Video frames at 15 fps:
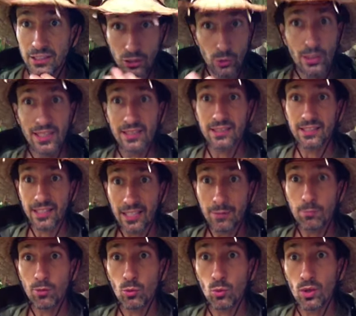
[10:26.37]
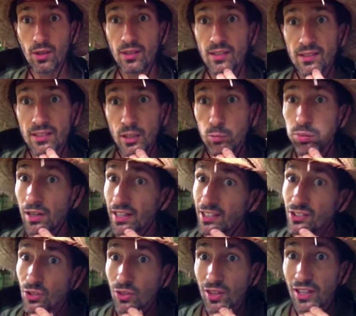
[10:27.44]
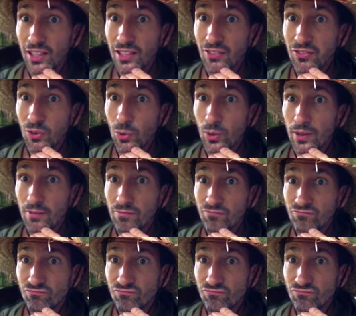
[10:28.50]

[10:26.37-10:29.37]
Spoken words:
You get to keep the water. Your plants will thank you for it.